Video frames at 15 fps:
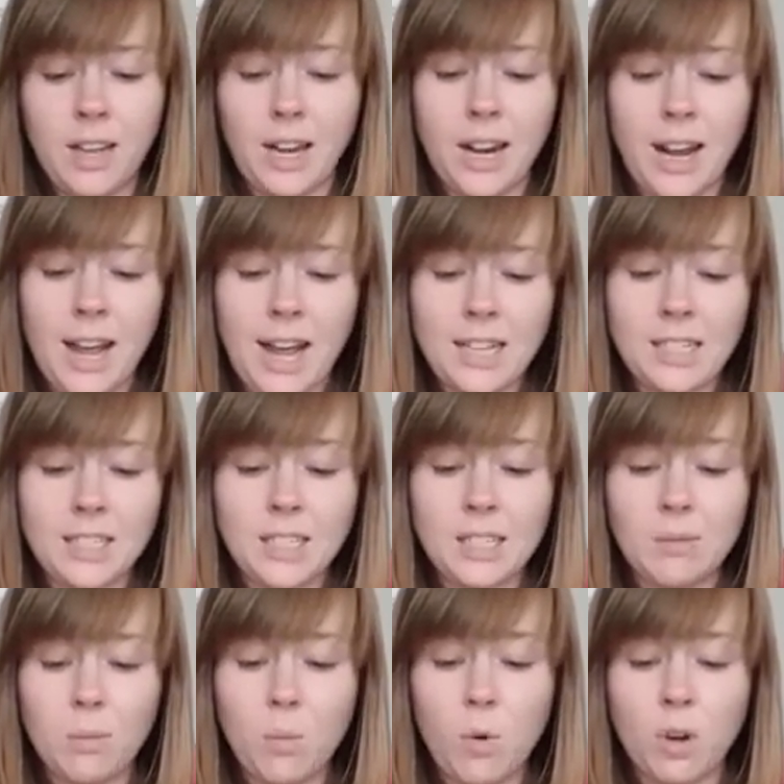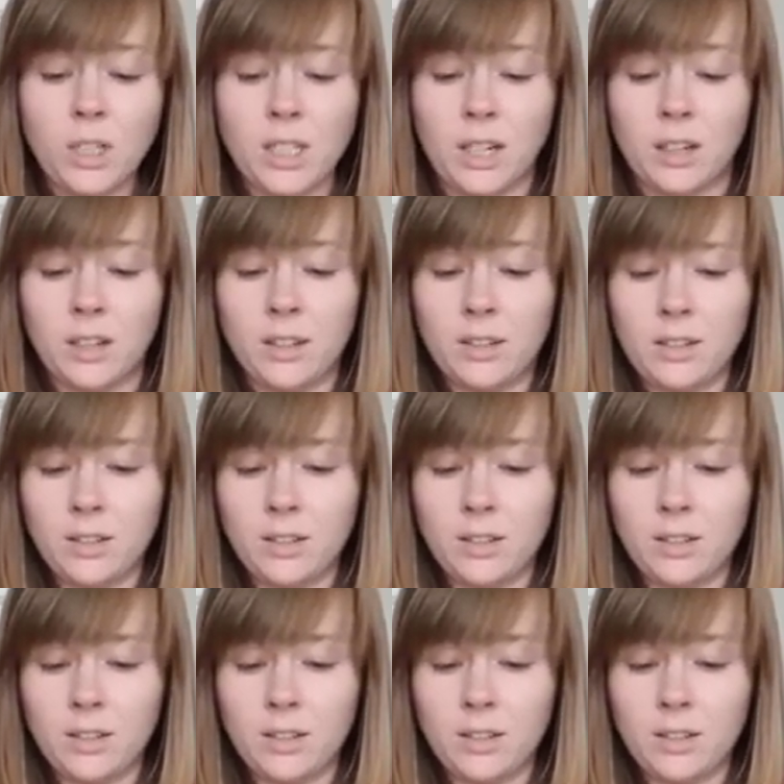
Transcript: and add it to some water.